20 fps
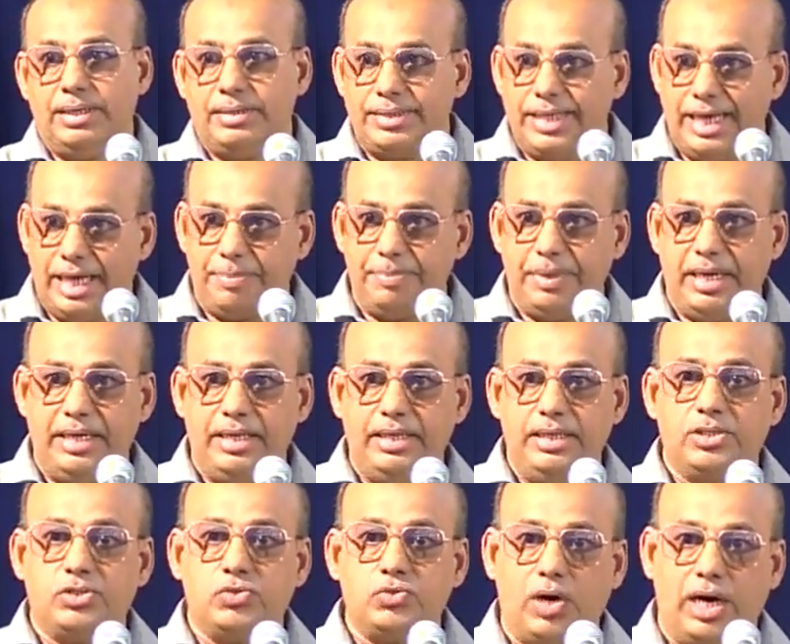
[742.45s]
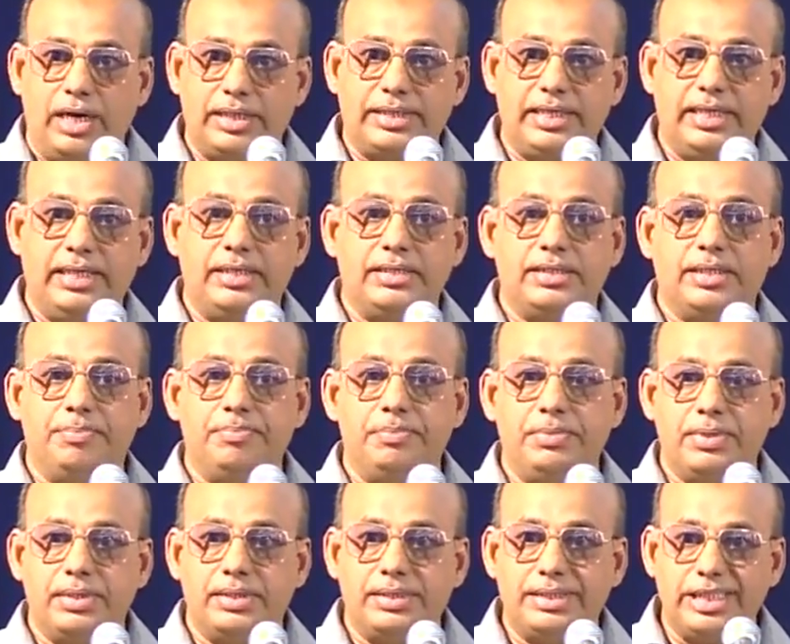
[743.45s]
thereby thwarting the
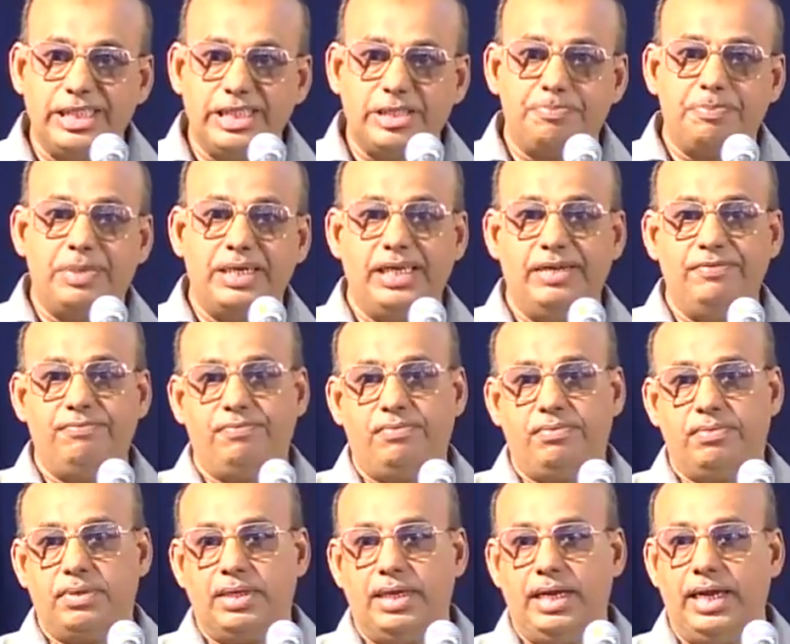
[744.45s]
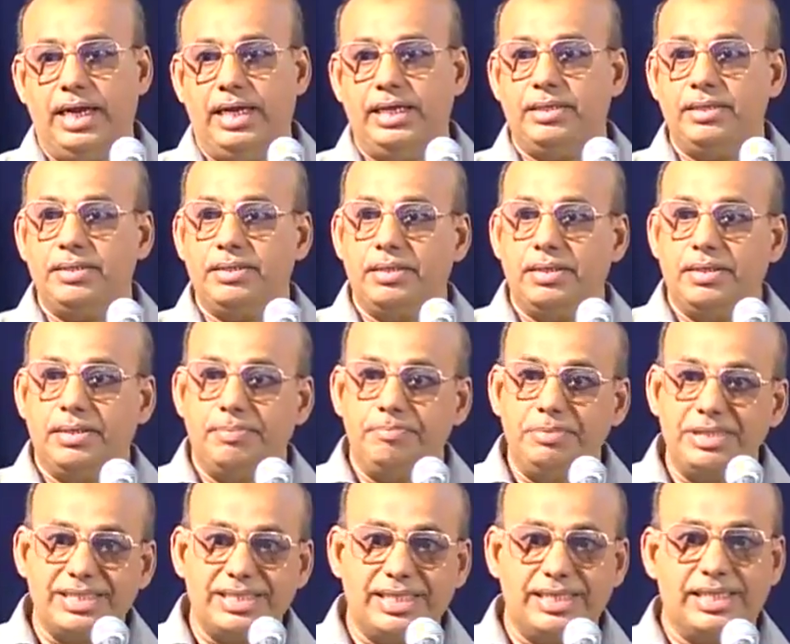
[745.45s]
disbelief and
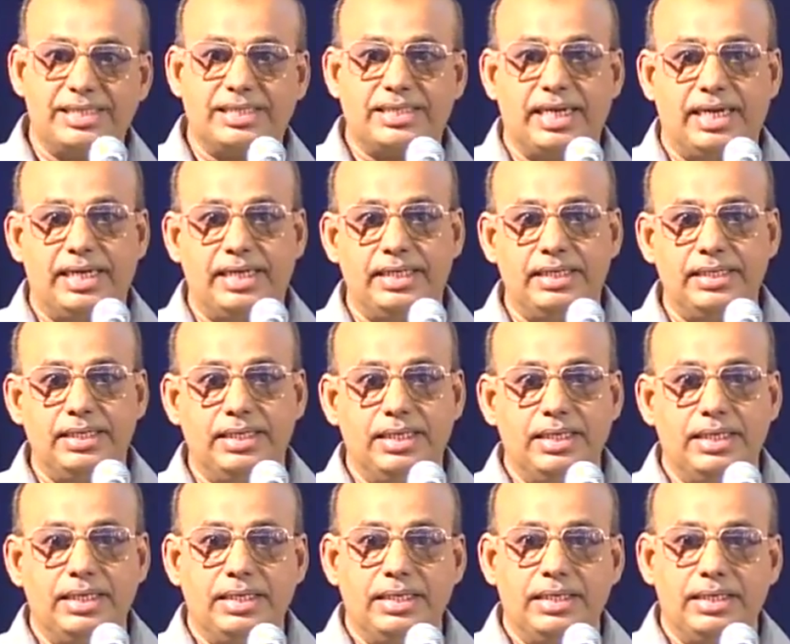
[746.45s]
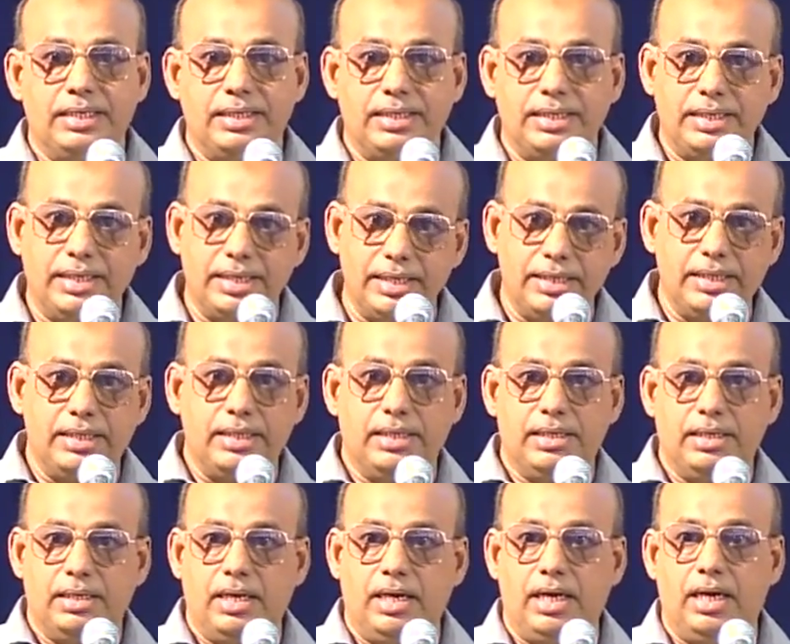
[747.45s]
misunderstanding
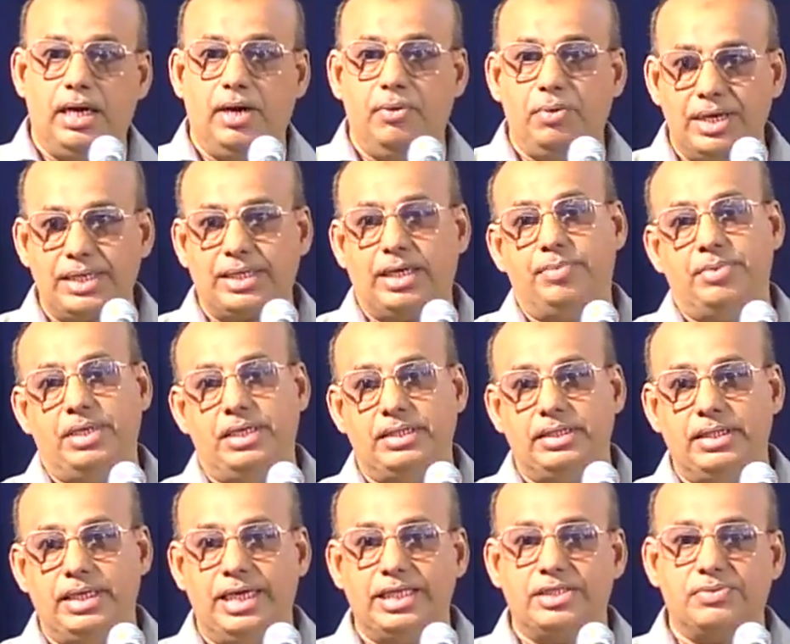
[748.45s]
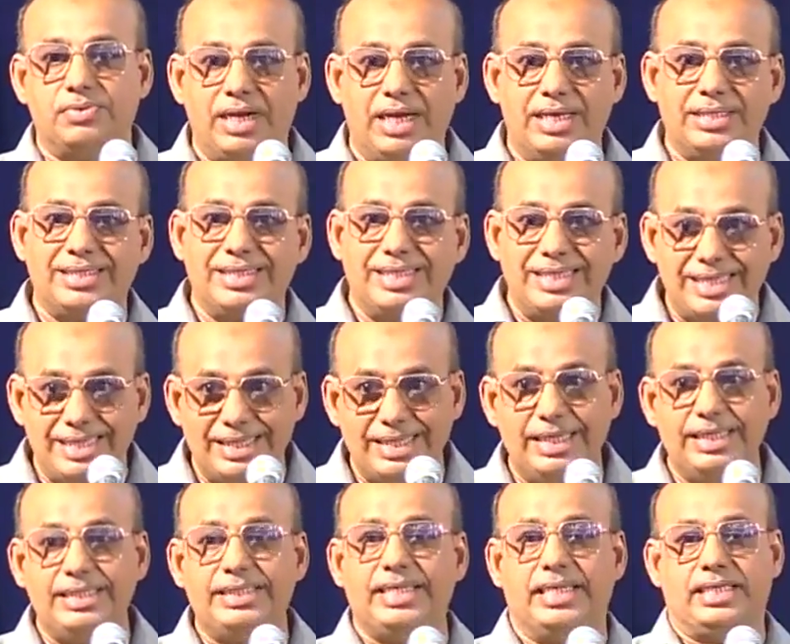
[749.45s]
in our community as well as
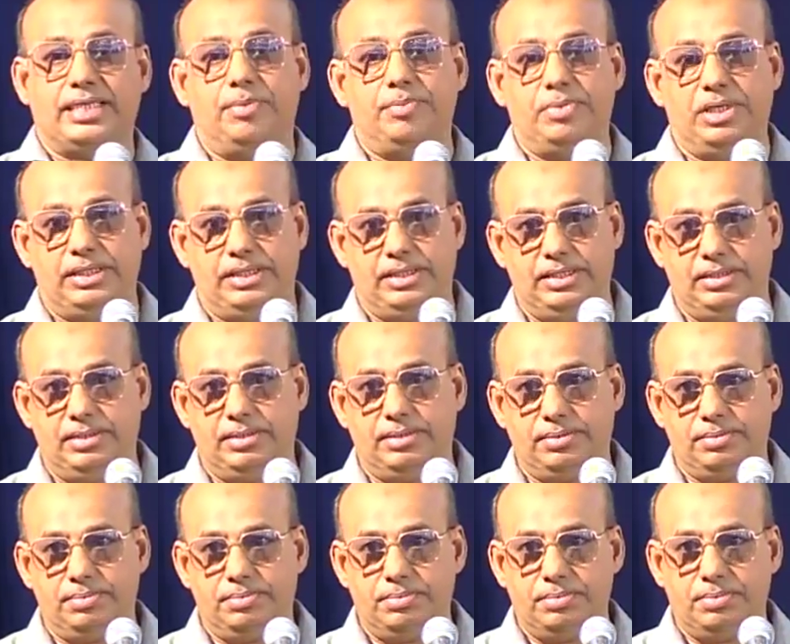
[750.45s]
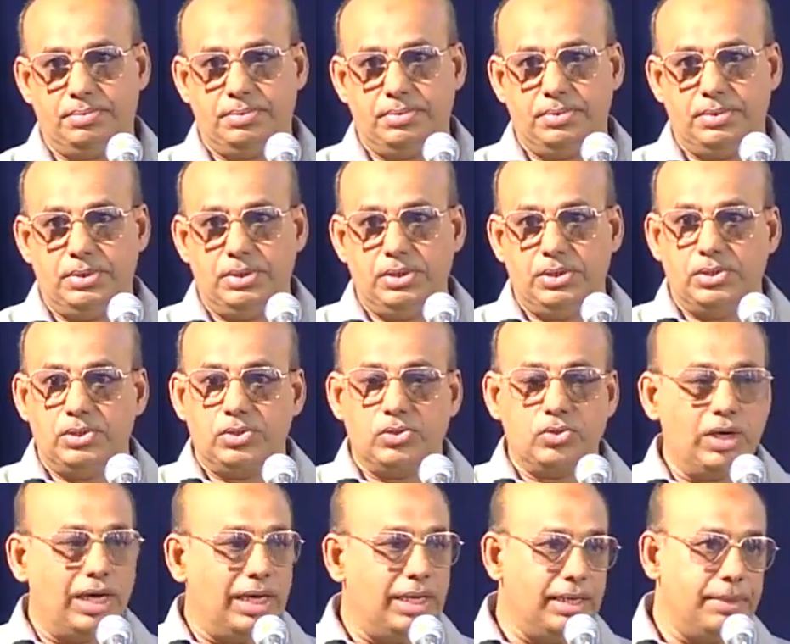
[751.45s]
inter-communities.
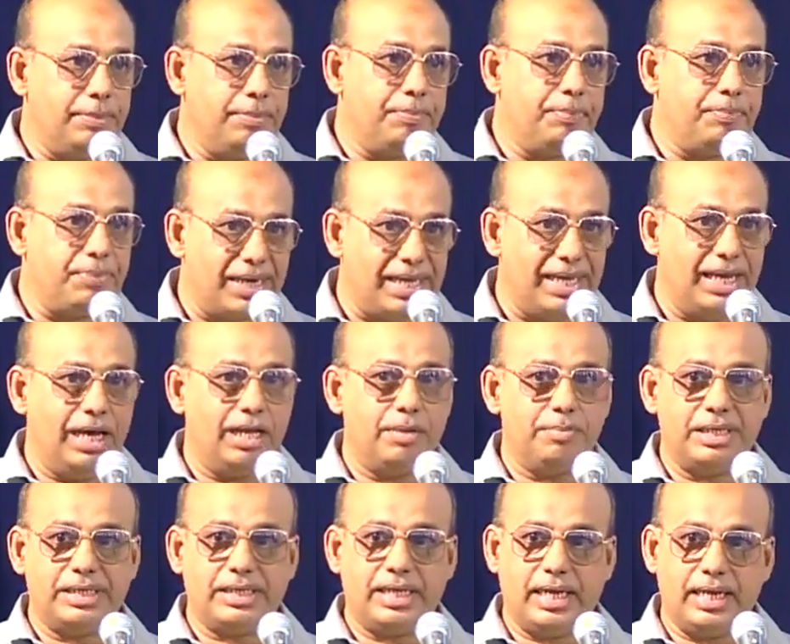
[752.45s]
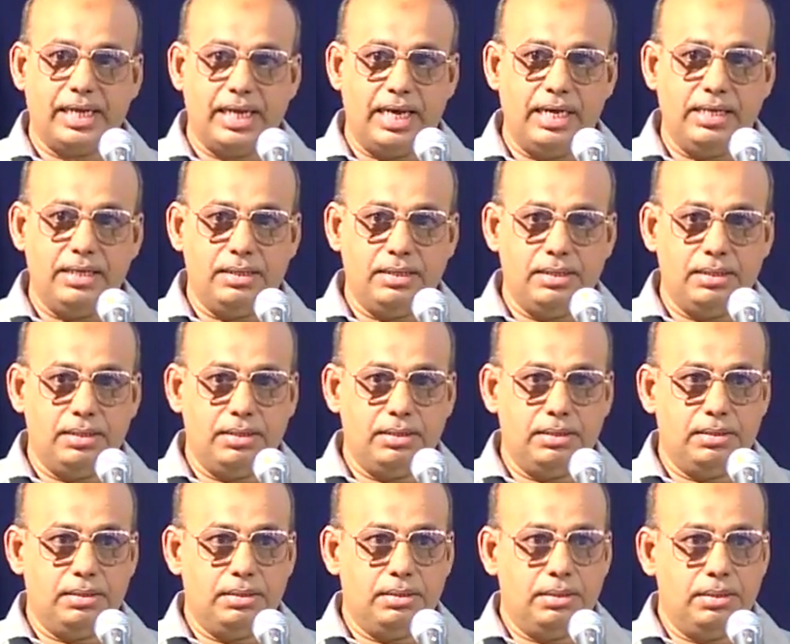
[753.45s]
So I pray Almighty
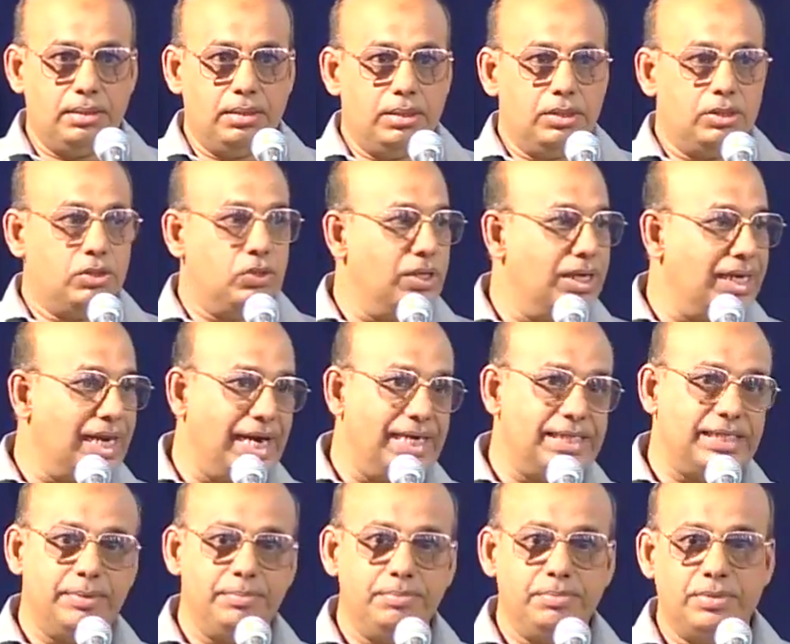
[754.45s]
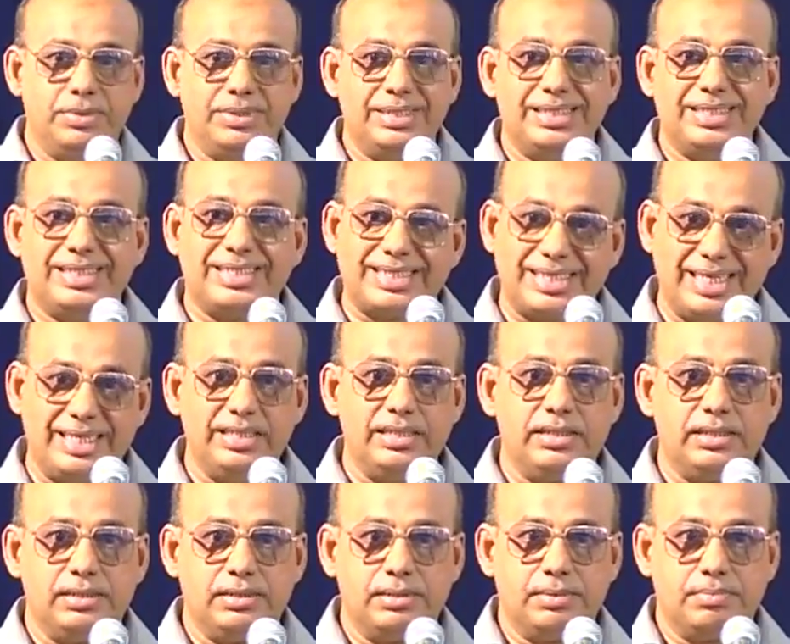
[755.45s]
Allah to grant him strength
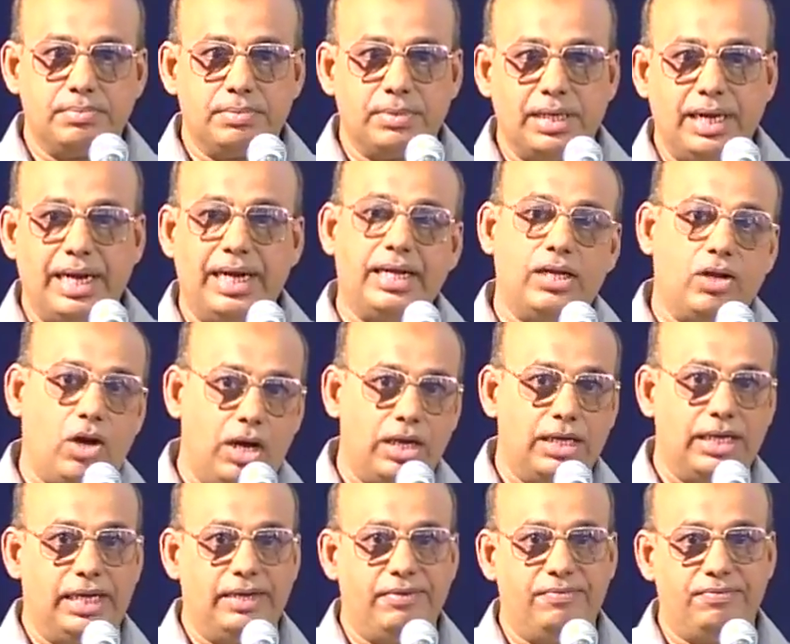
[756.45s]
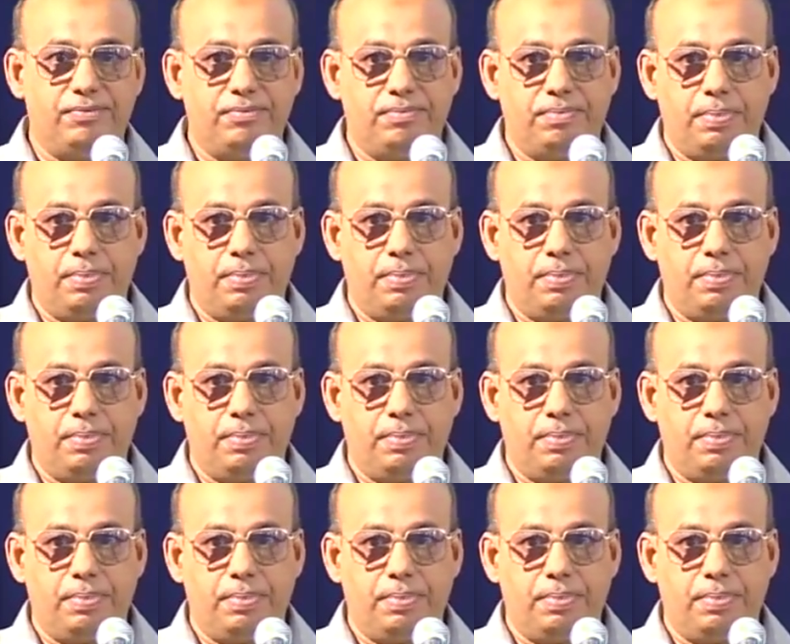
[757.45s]
and long life,